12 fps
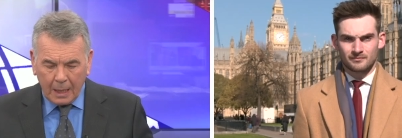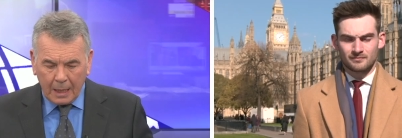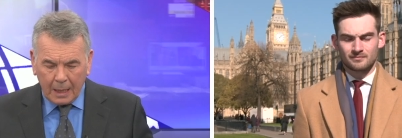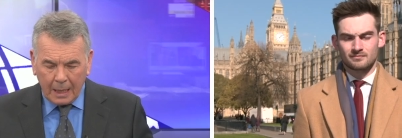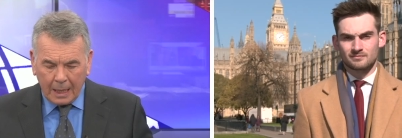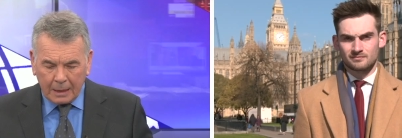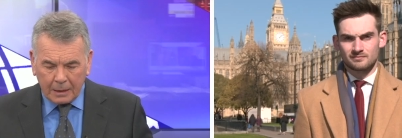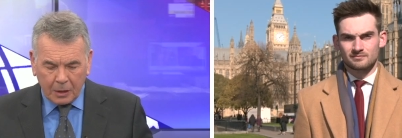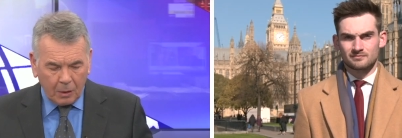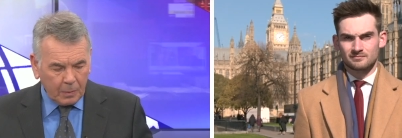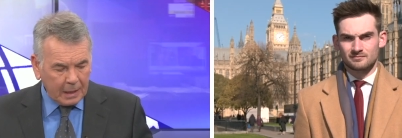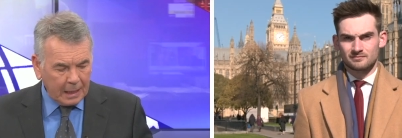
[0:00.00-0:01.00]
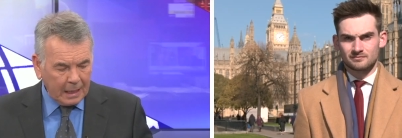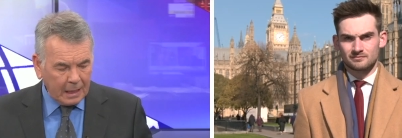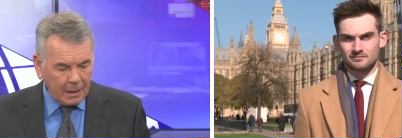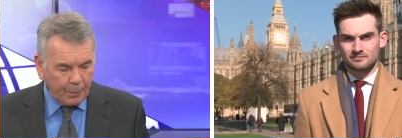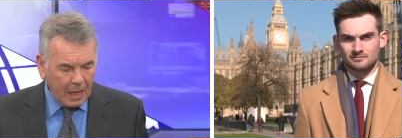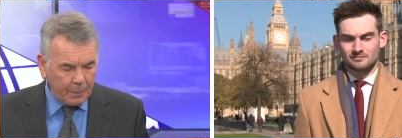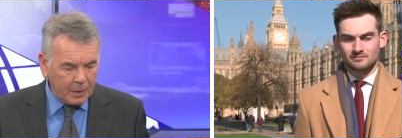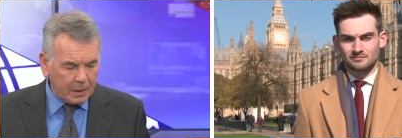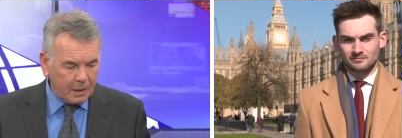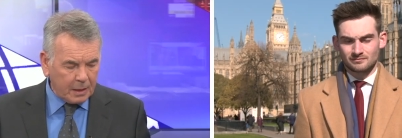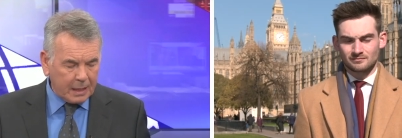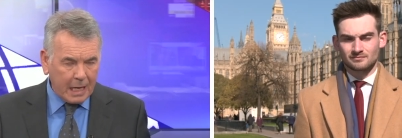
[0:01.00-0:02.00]
Speaker 1: Uh, and Tom, clearly the
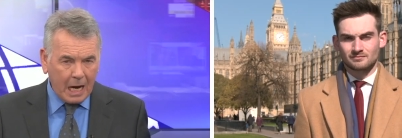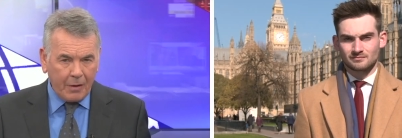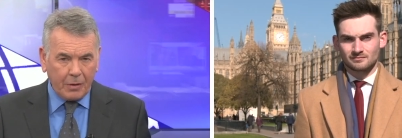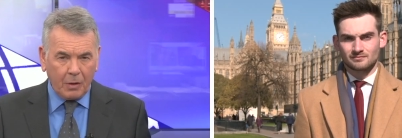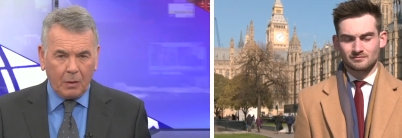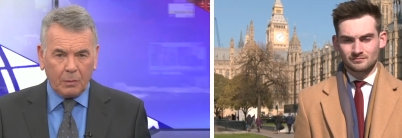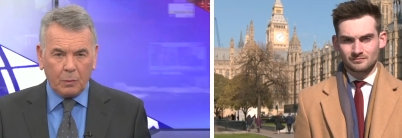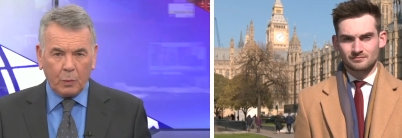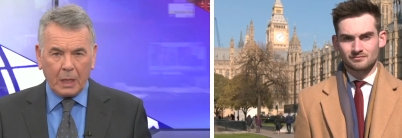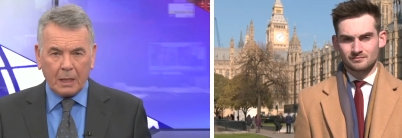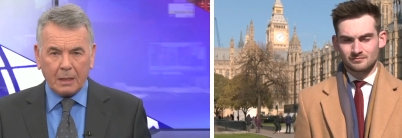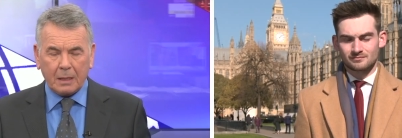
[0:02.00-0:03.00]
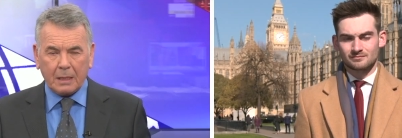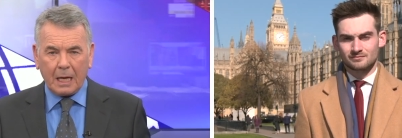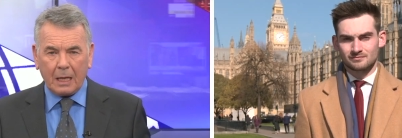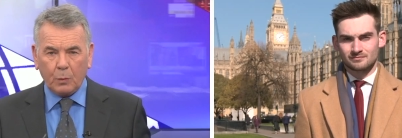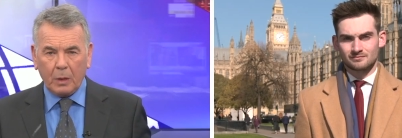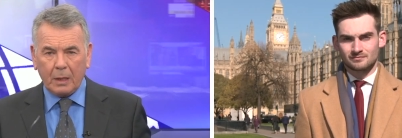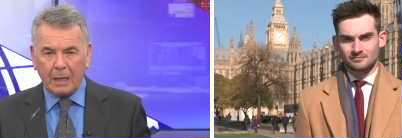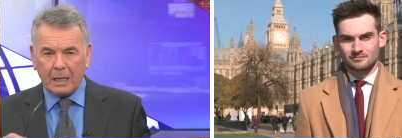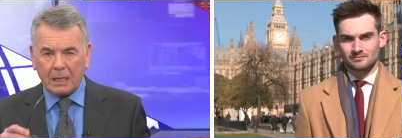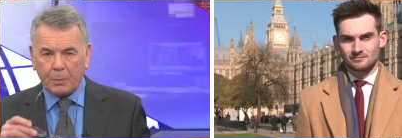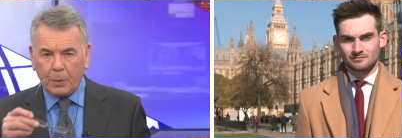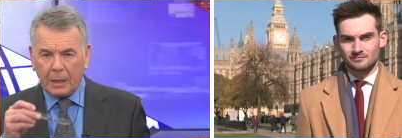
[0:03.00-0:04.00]
paper's going to carry on, we understand, with
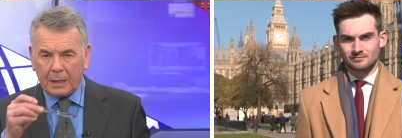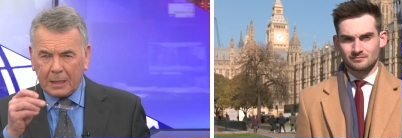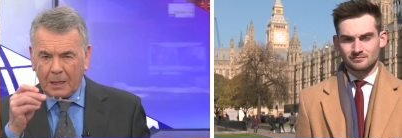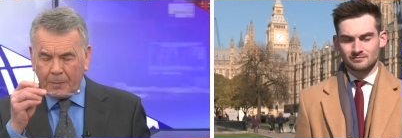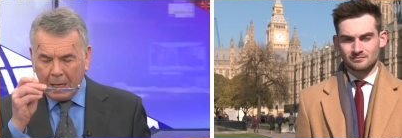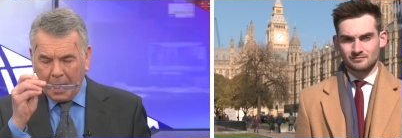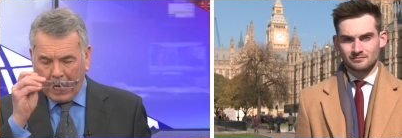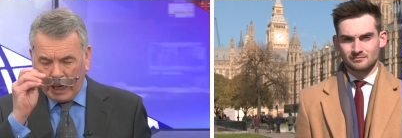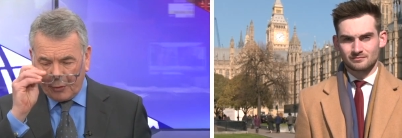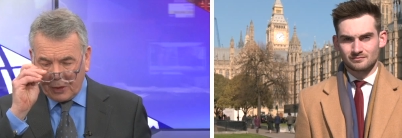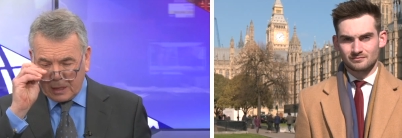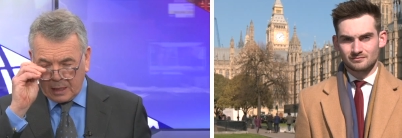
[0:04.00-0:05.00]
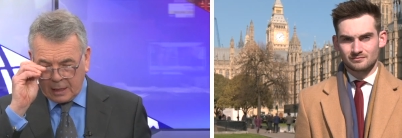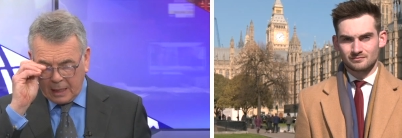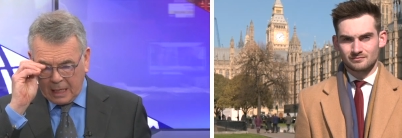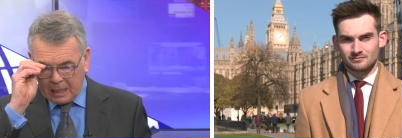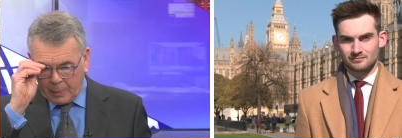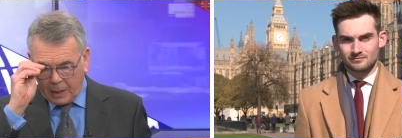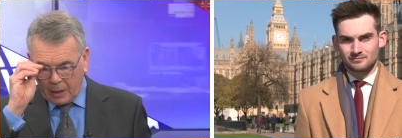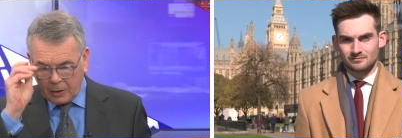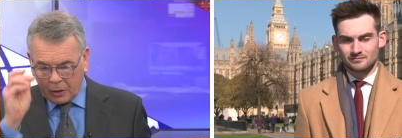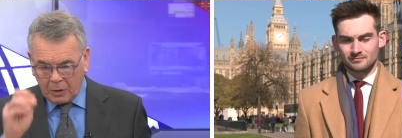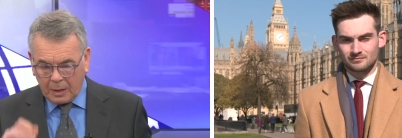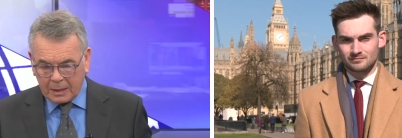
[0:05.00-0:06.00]
this. But um, interesting that Isabel
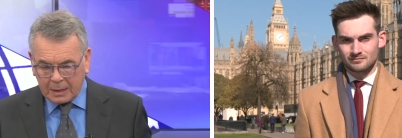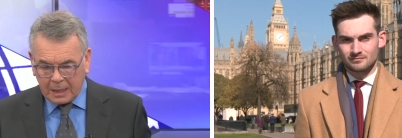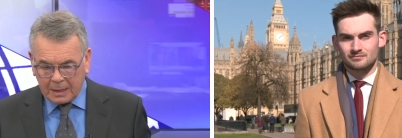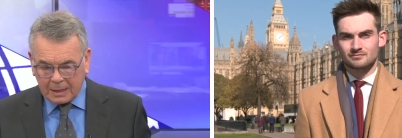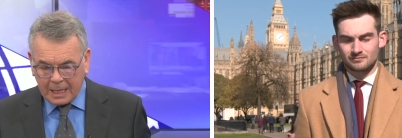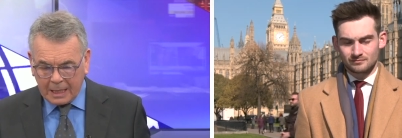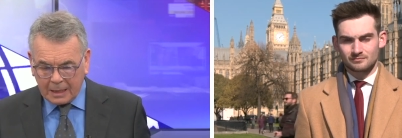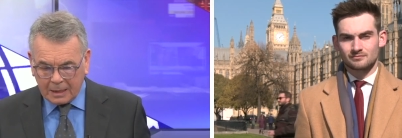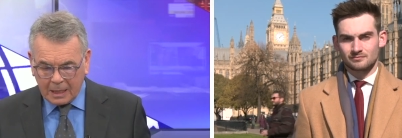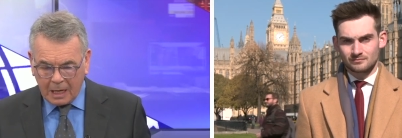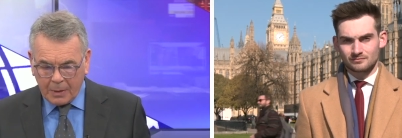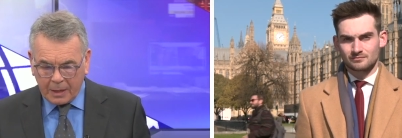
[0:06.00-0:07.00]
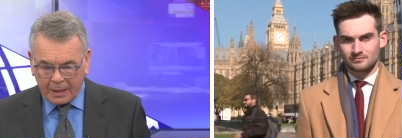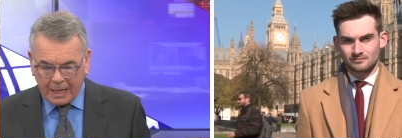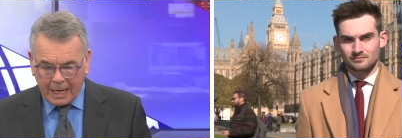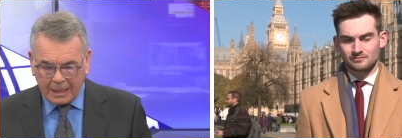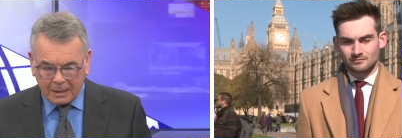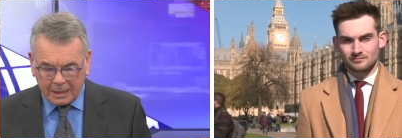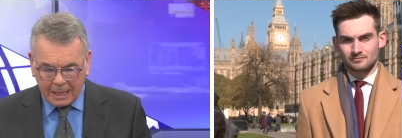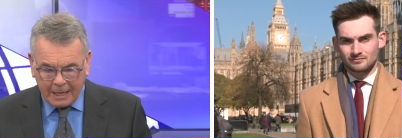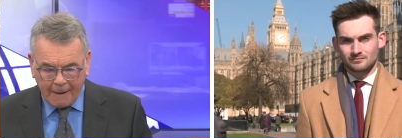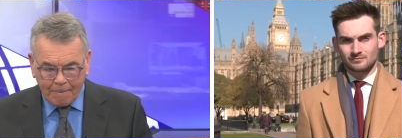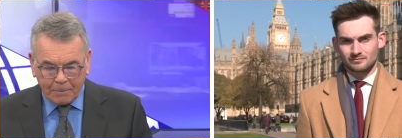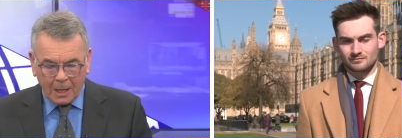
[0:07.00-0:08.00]
Oakeshott has, has, taken time out again to
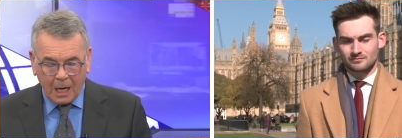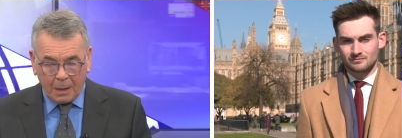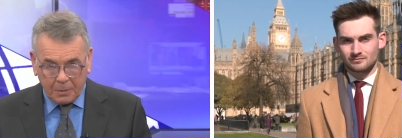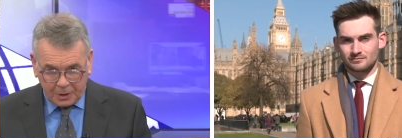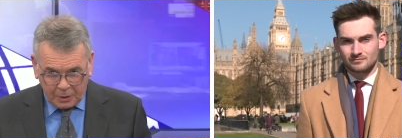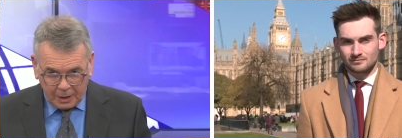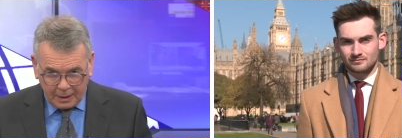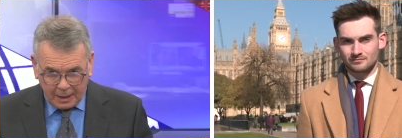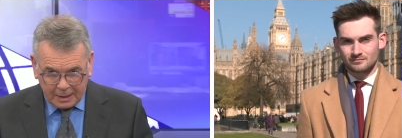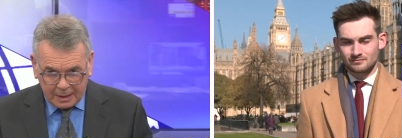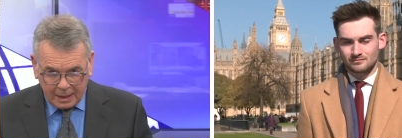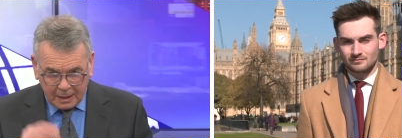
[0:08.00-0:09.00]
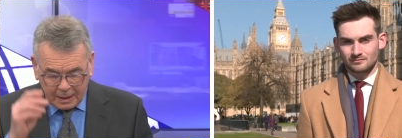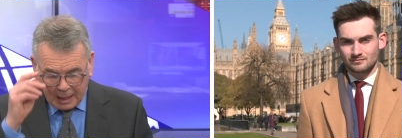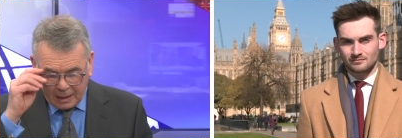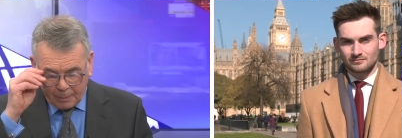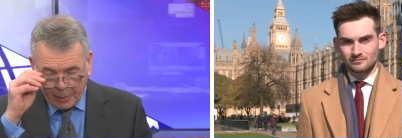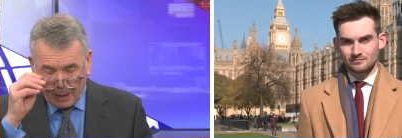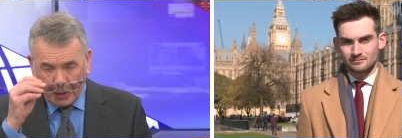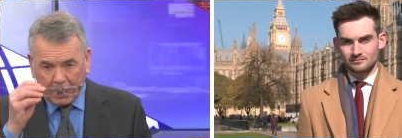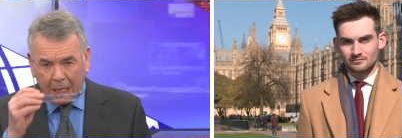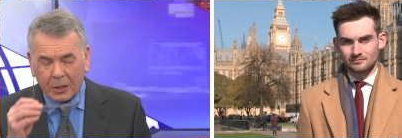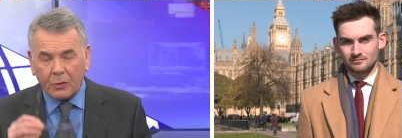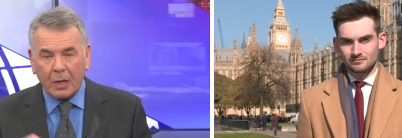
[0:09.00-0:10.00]
say, I'm doing this in, in the
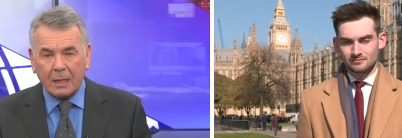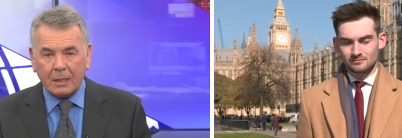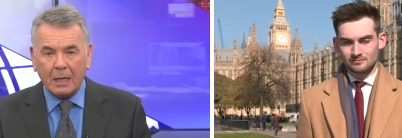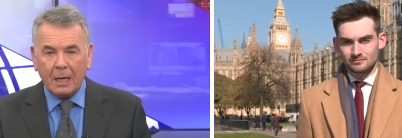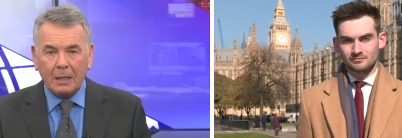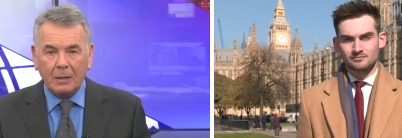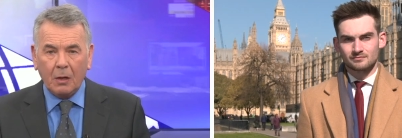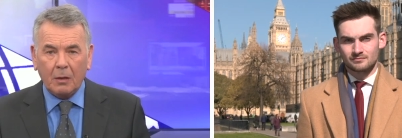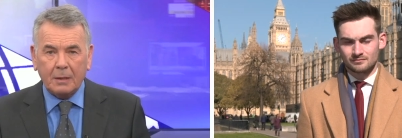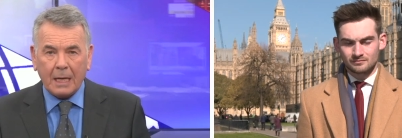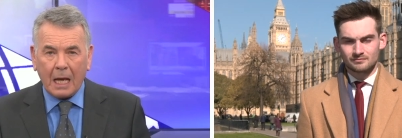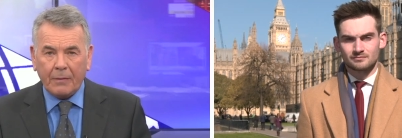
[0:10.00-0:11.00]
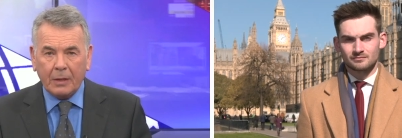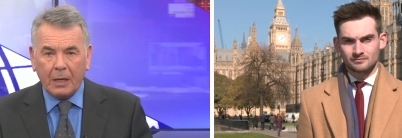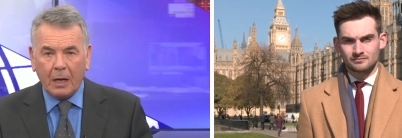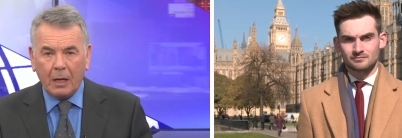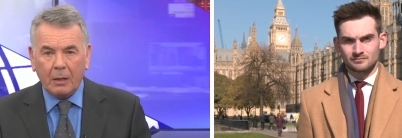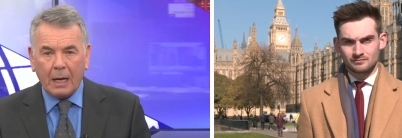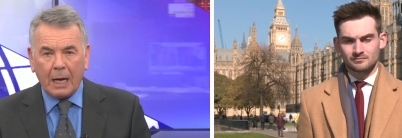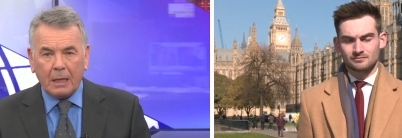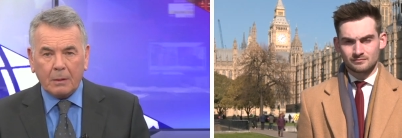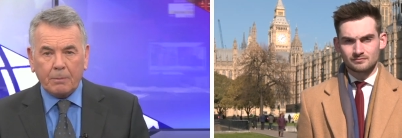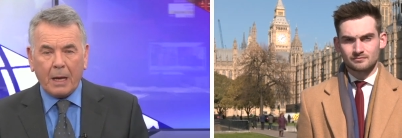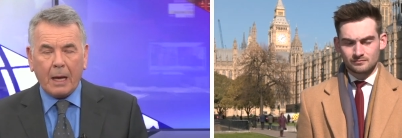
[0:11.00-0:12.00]
public interest, not to have a go
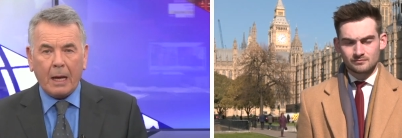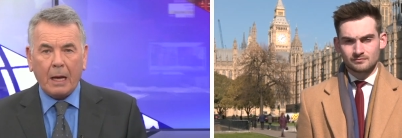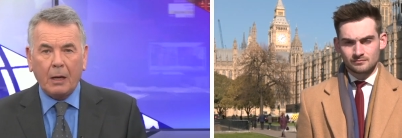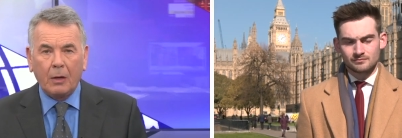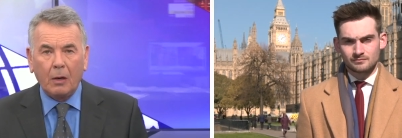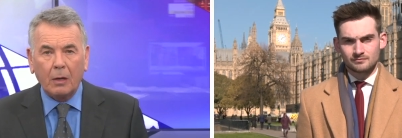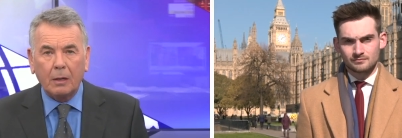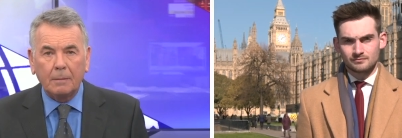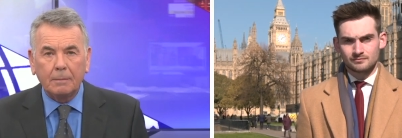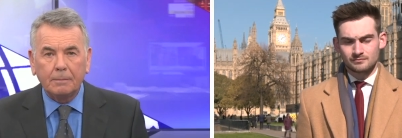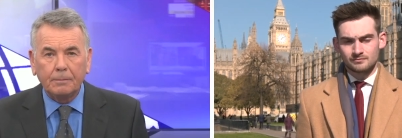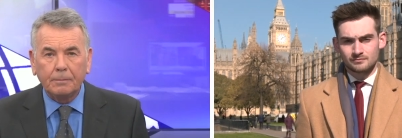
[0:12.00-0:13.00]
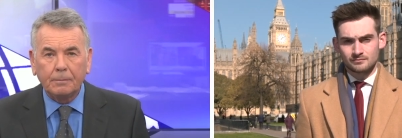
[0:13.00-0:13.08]
at Matt Hancock.